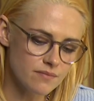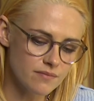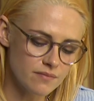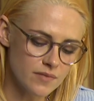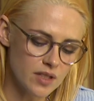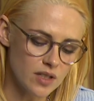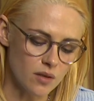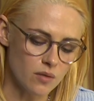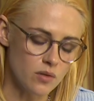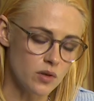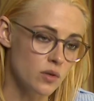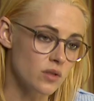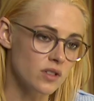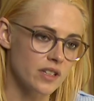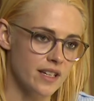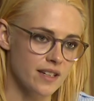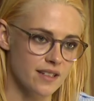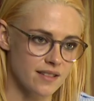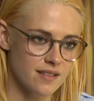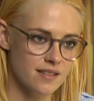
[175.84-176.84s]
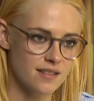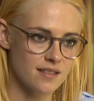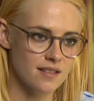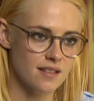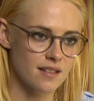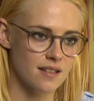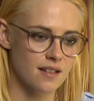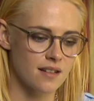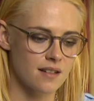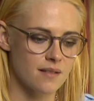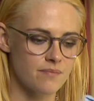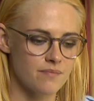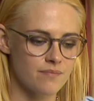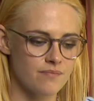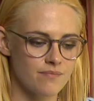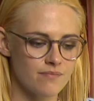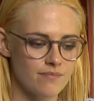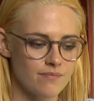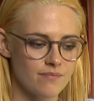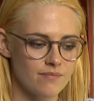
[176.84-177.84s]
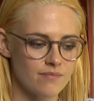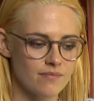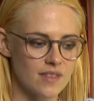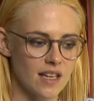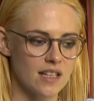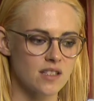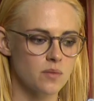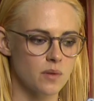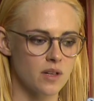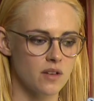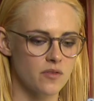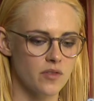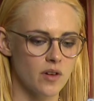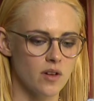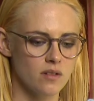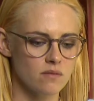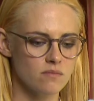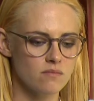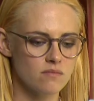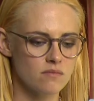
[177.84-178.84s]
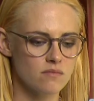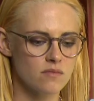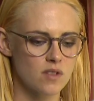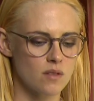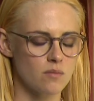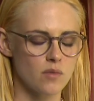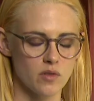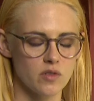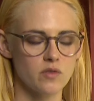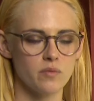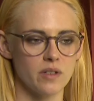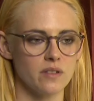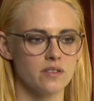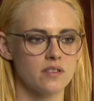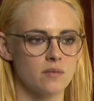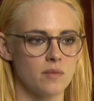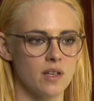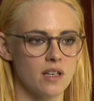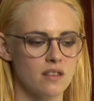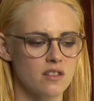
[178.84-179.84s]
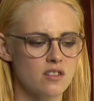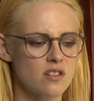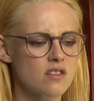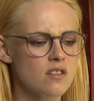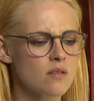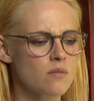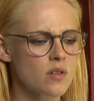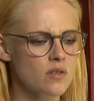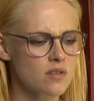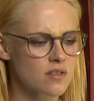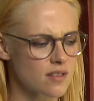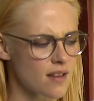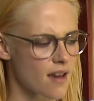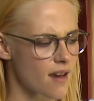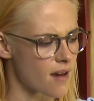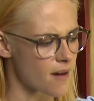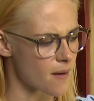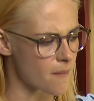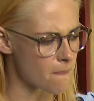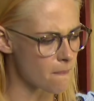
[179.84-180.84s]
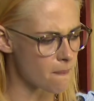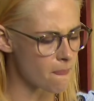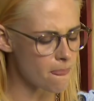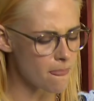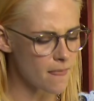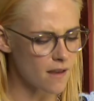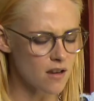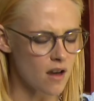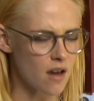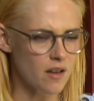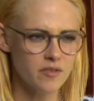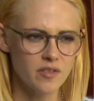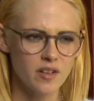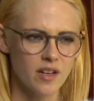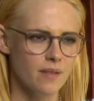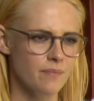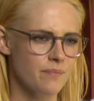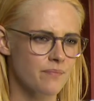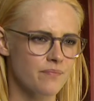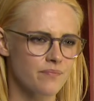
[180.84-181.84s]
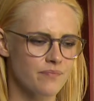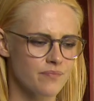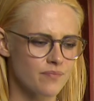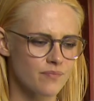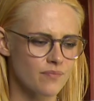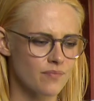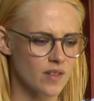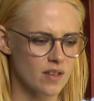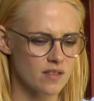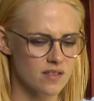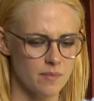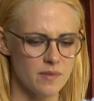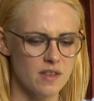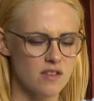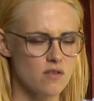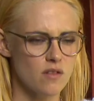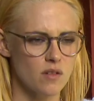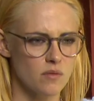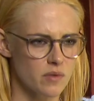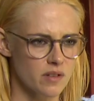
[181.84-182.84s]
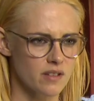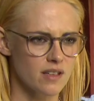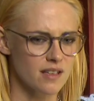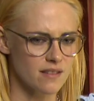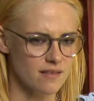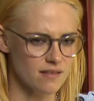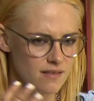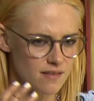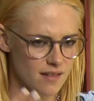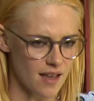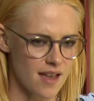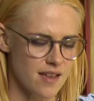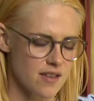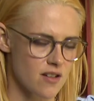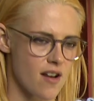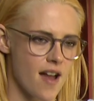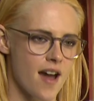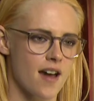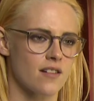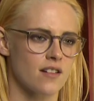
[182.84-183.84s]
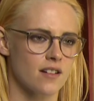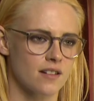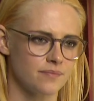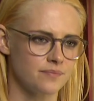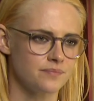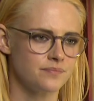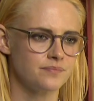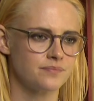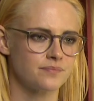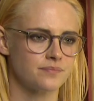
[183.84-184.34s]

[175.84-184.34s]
you know, nucleus, um, that's when it felt the most real to me, just the most uh, confident, something you could really hang your hat on.